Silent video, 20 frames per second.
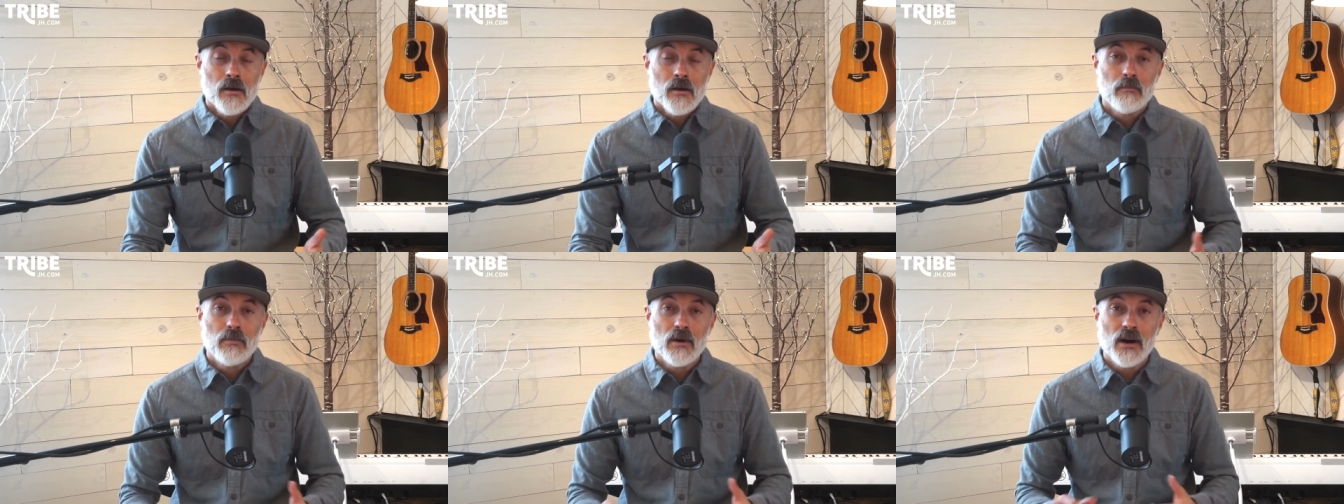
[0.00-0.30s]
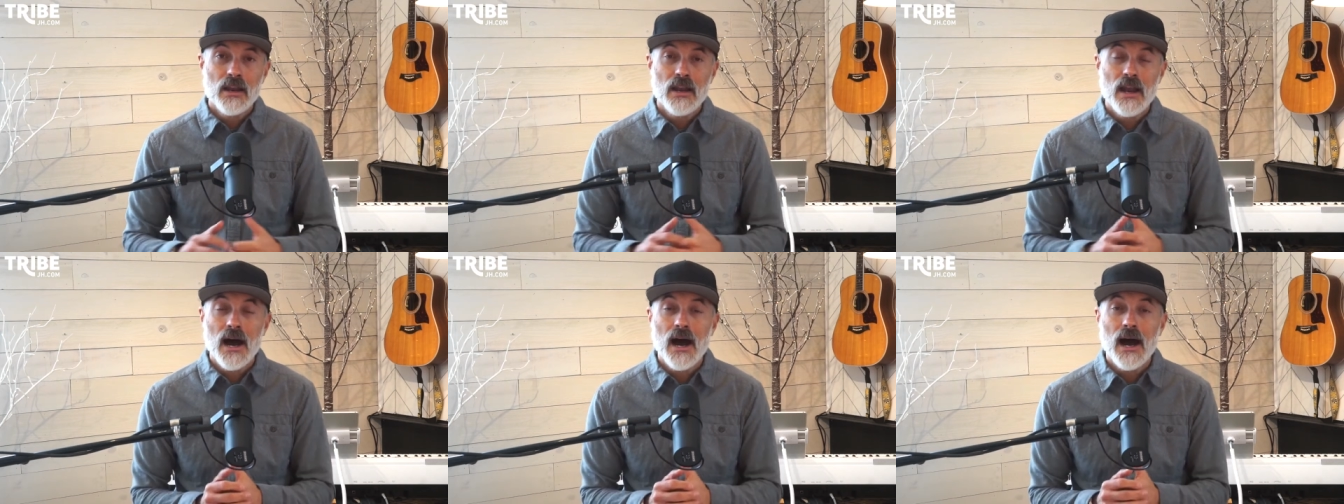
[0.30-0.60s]

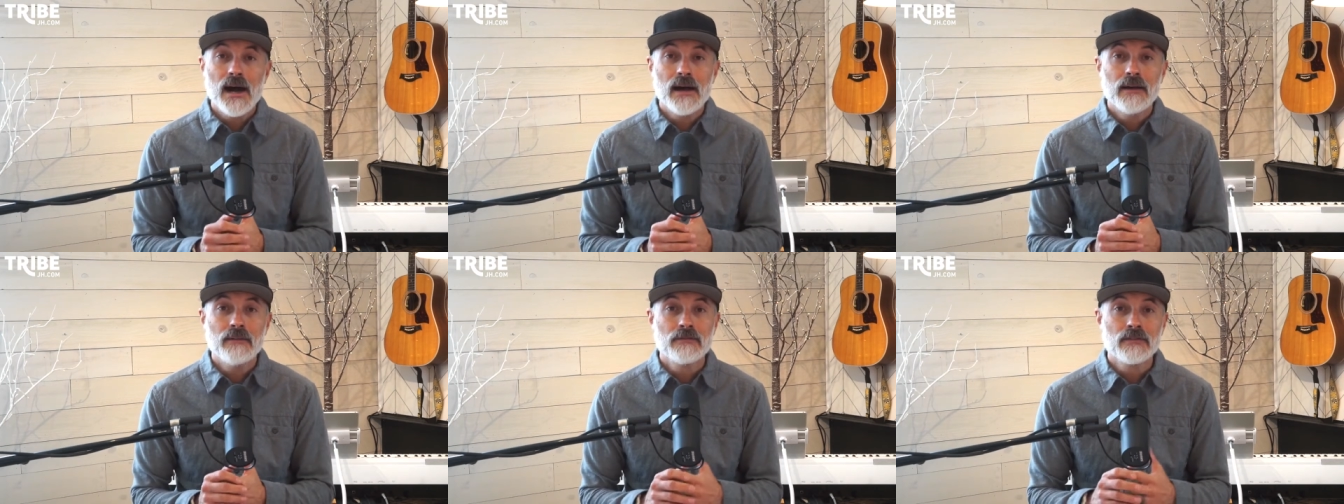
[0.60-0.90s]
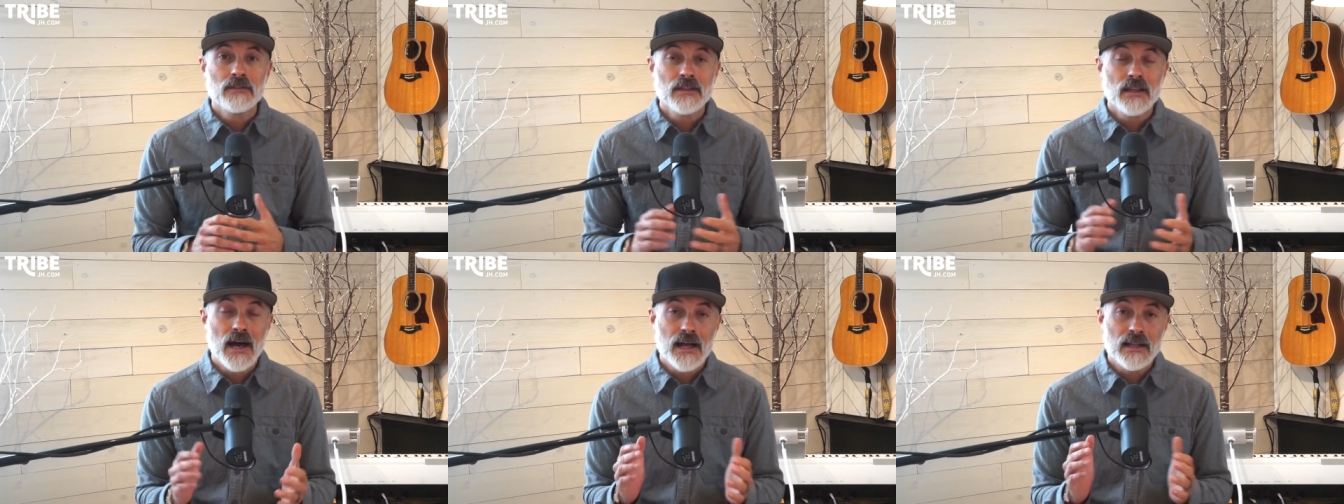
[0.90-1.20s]
But I've
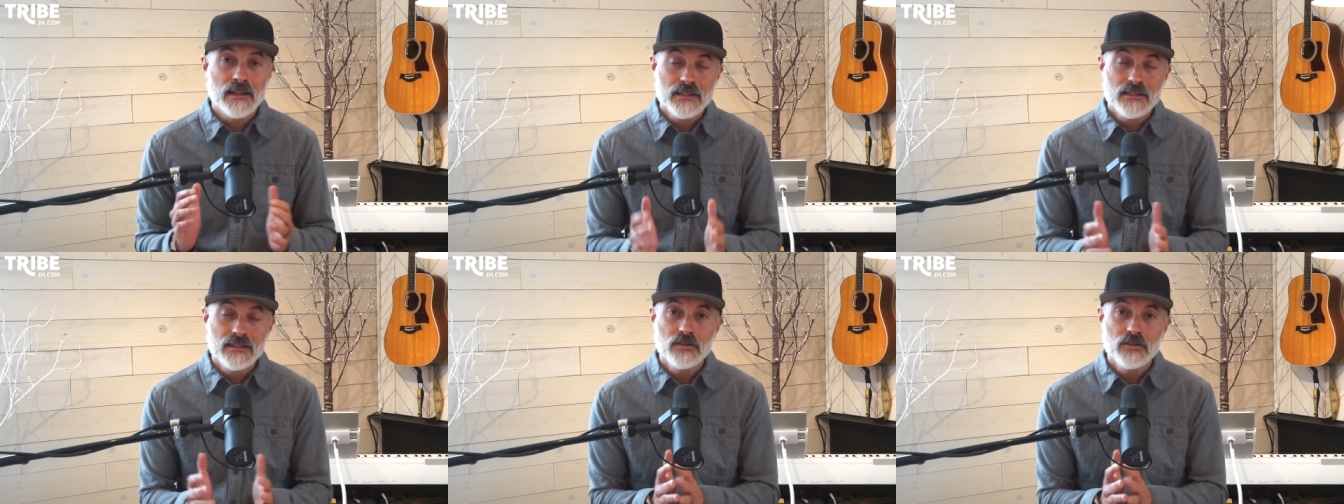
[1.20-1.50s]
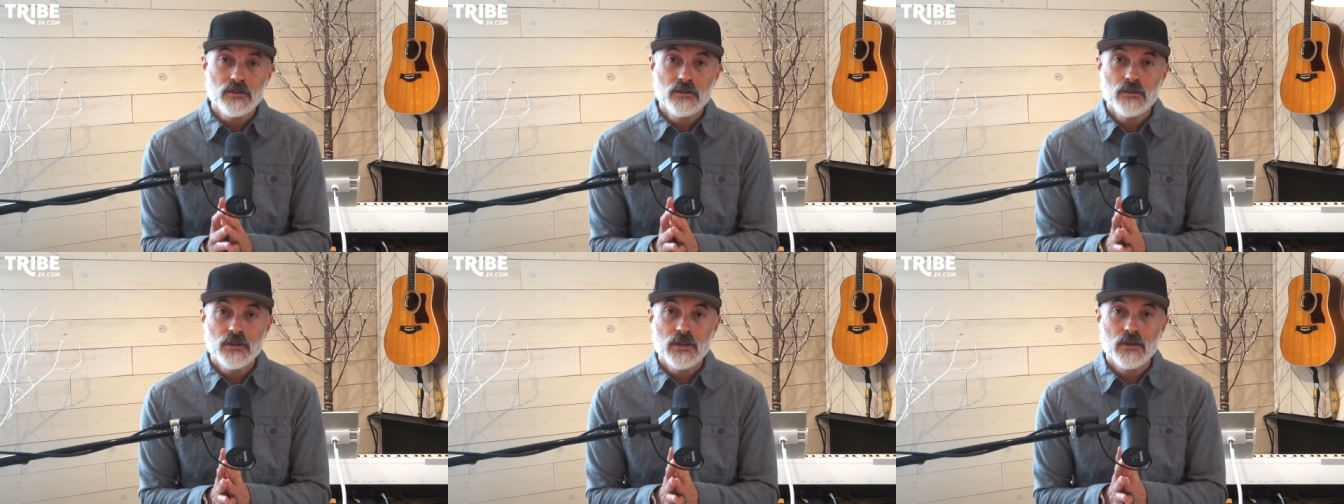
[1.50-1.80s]
I
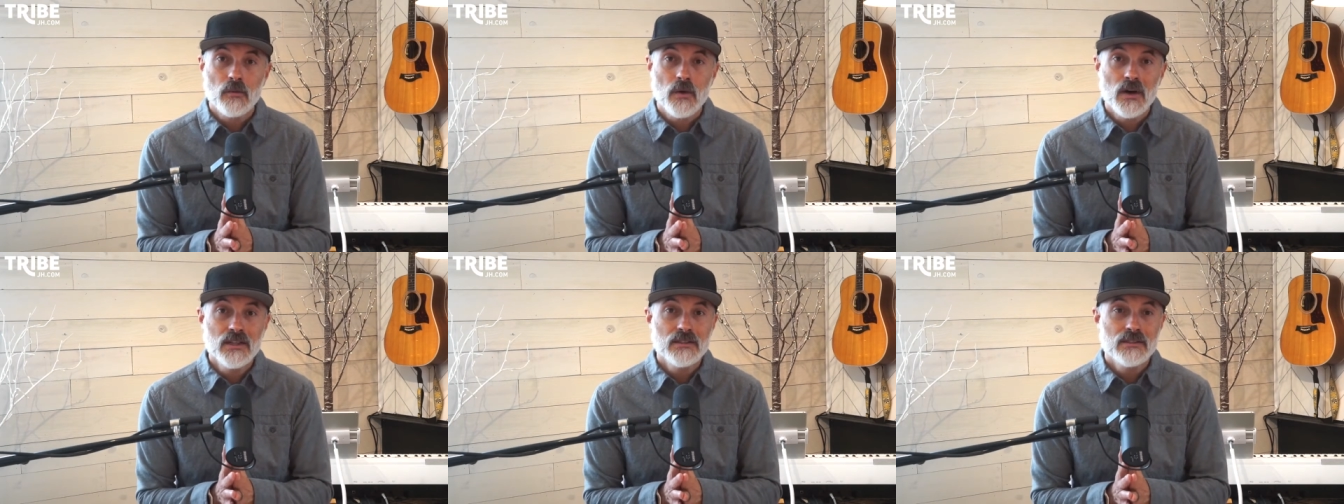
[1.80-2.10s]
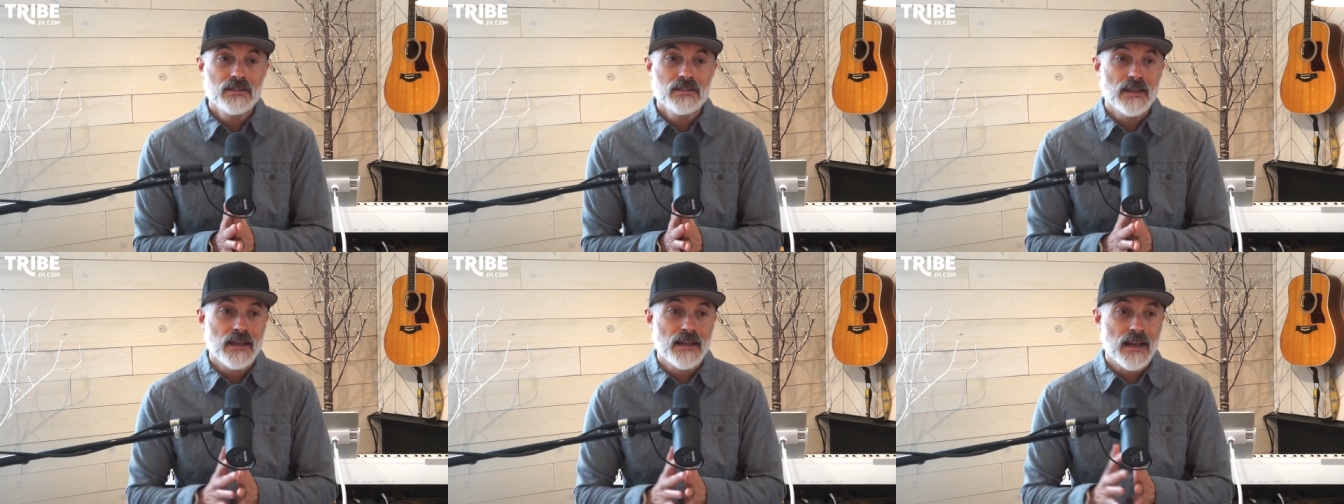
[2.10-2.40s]
listened to it
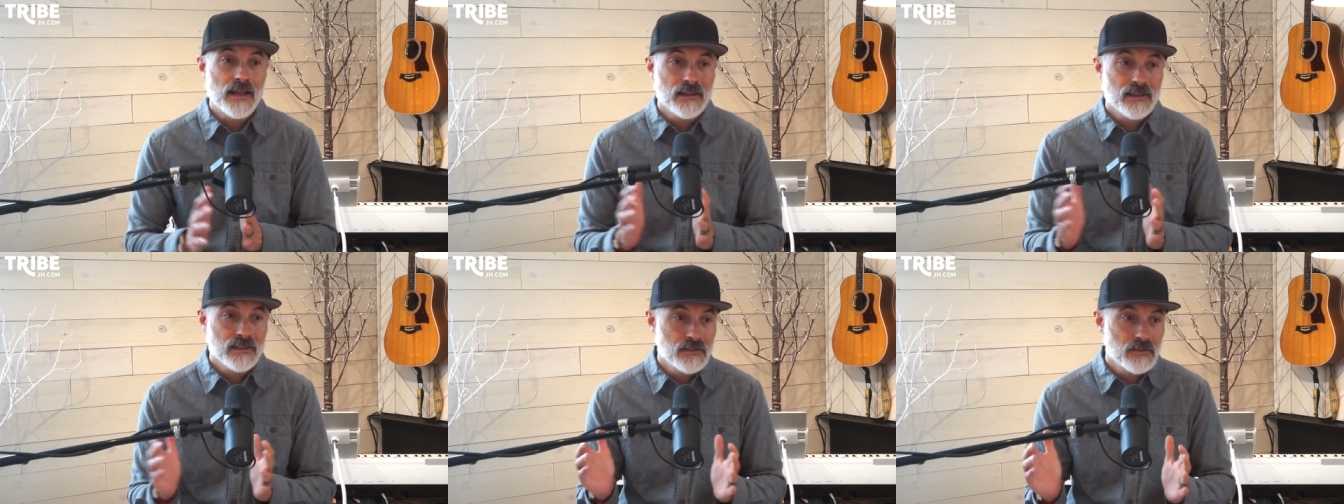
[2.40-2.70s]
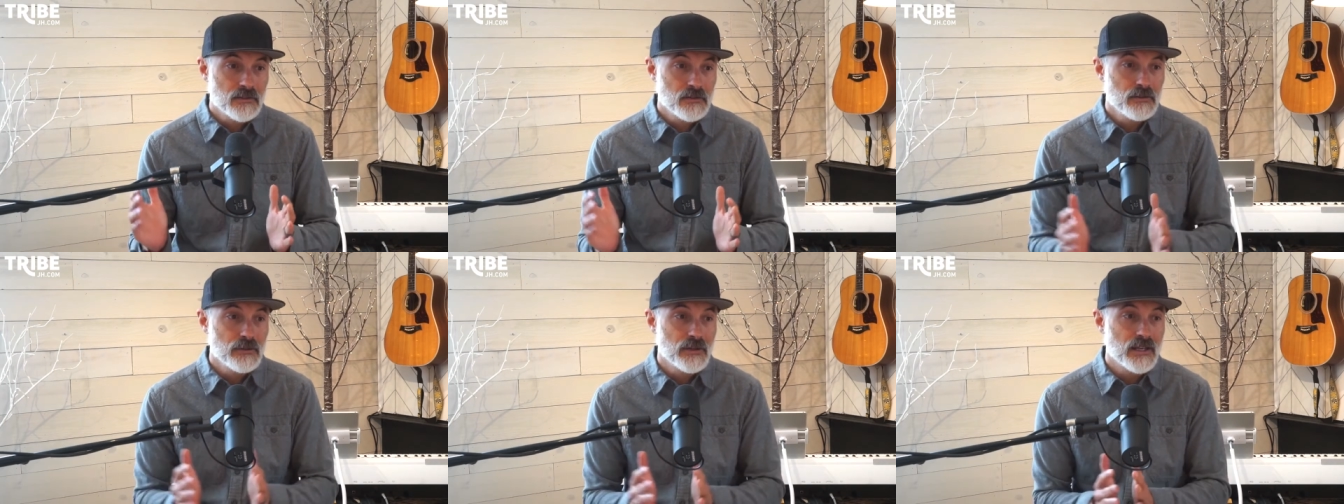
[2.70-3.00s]
once and I
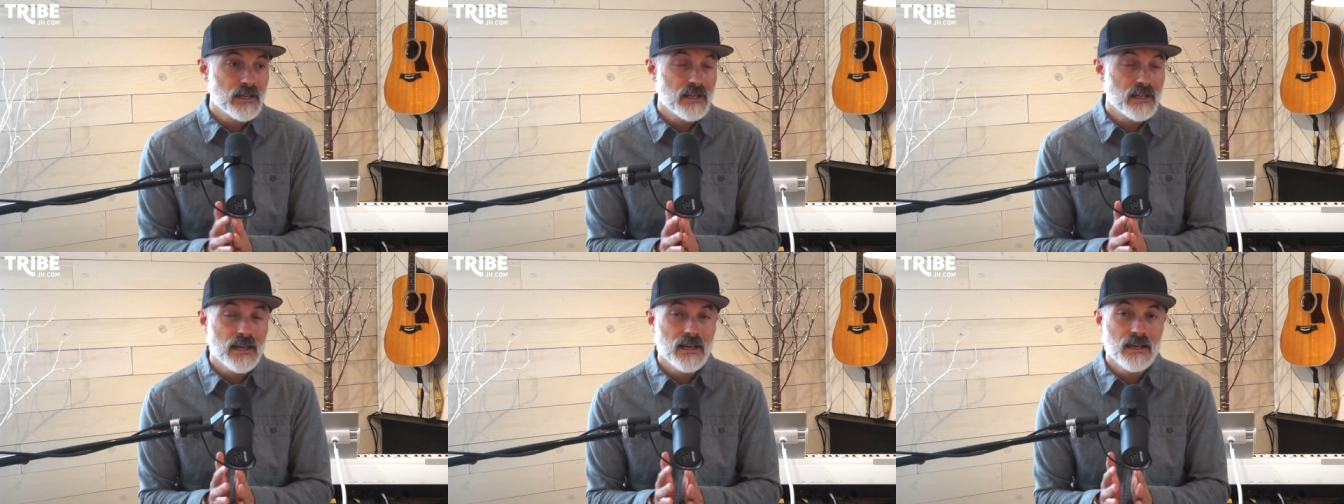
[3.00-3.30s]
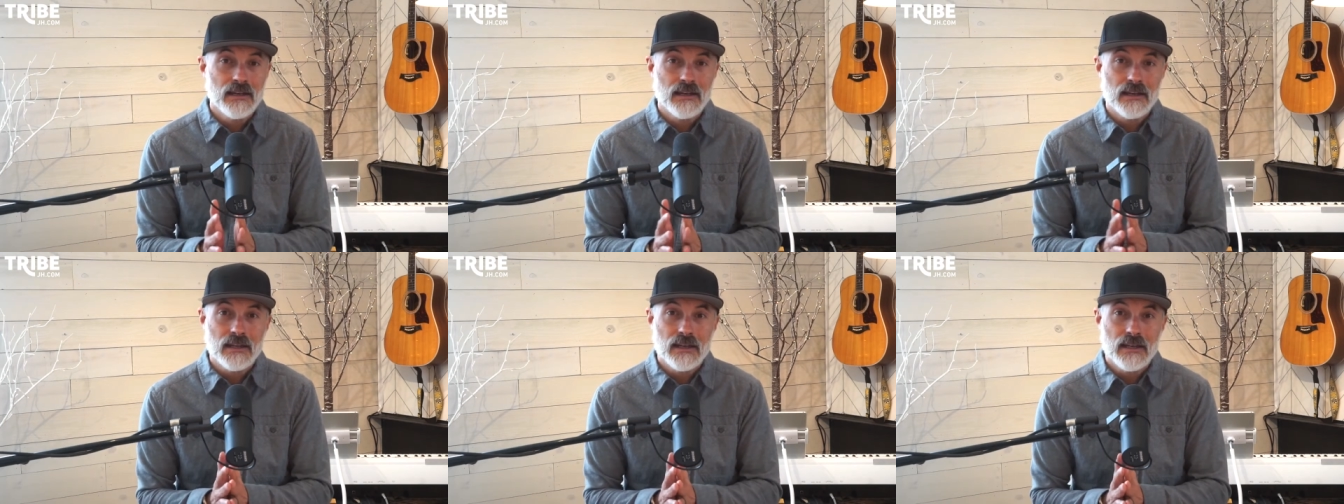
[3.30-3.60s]
listened to it
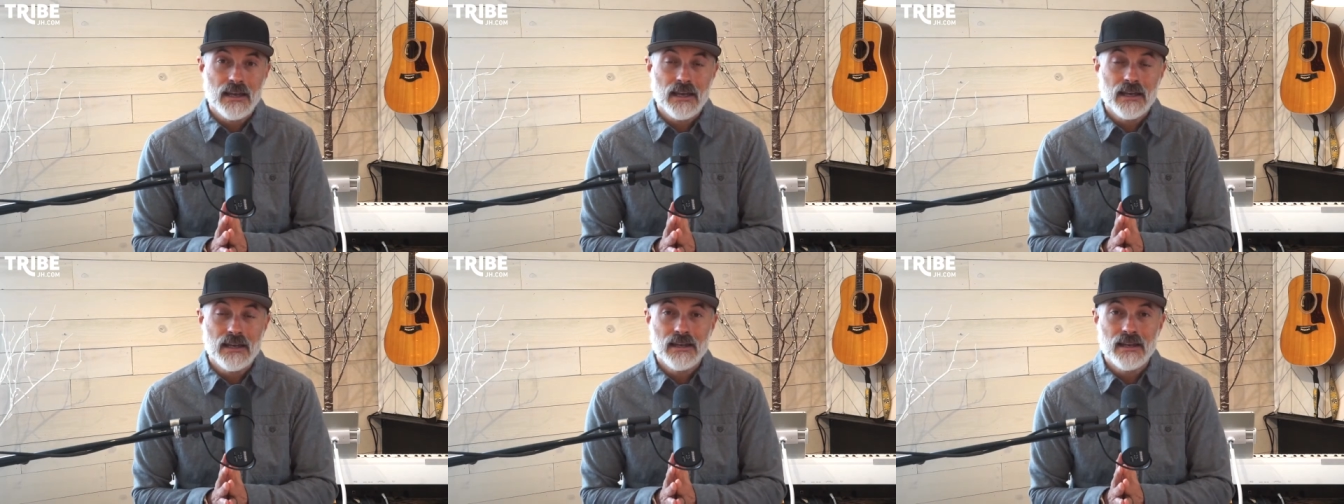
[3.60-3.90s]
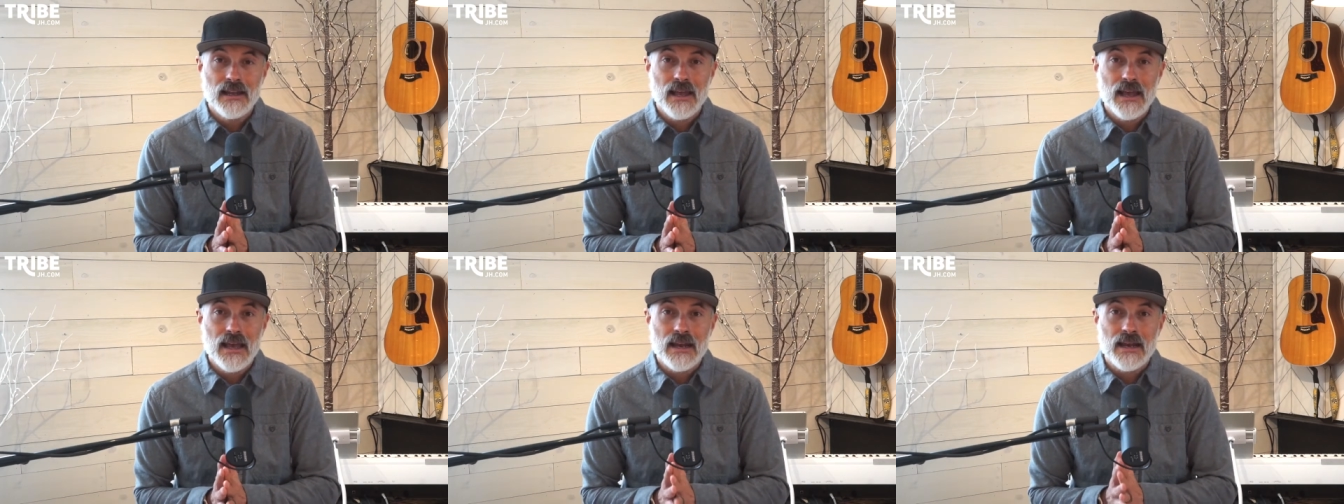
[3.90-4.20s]
again and
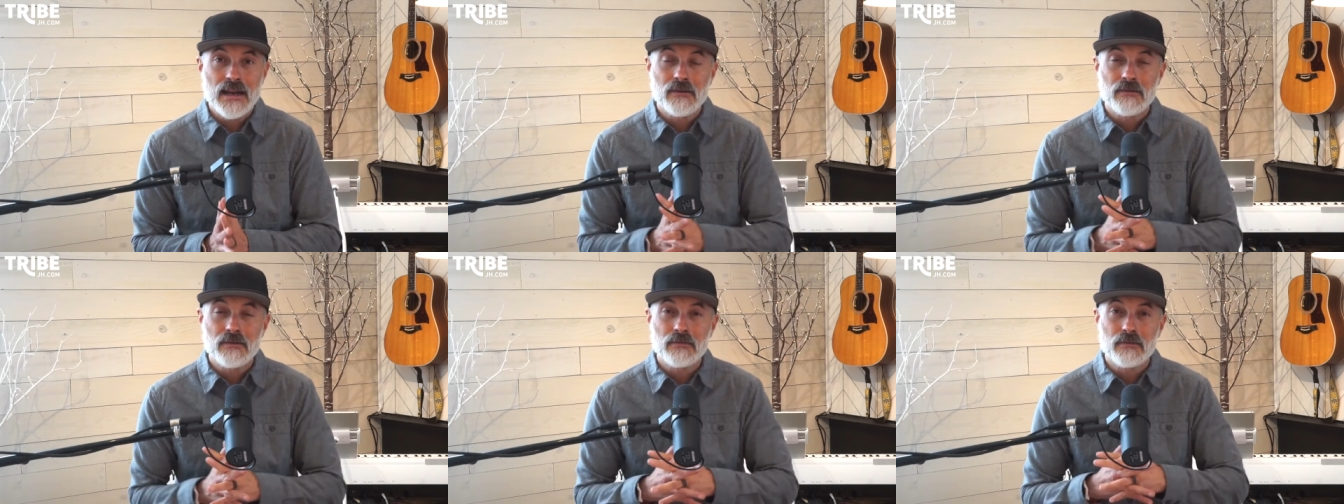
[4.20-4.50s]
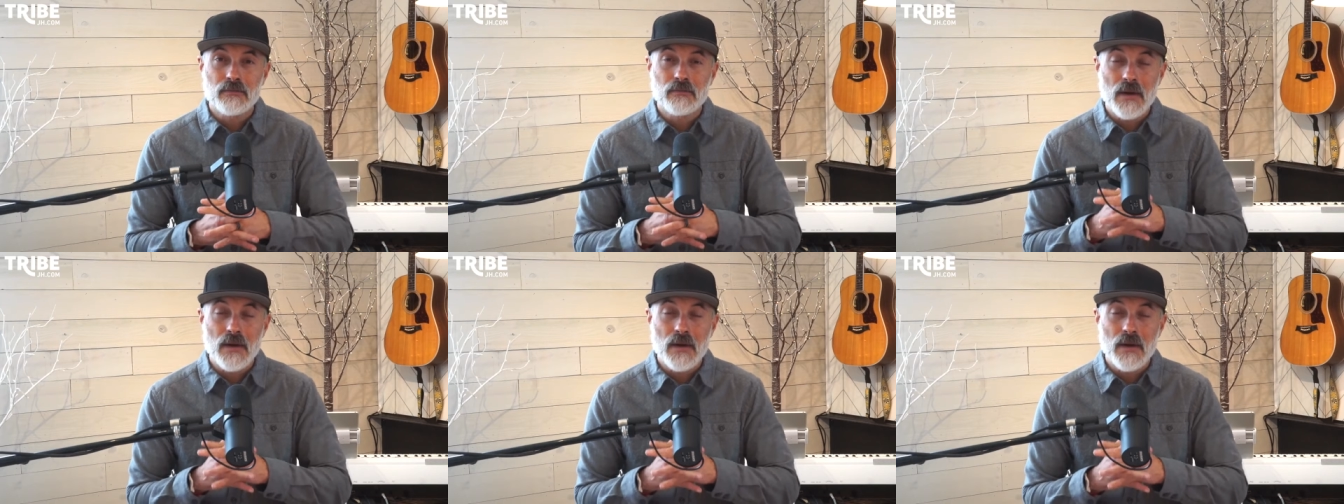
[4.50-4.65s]
again and I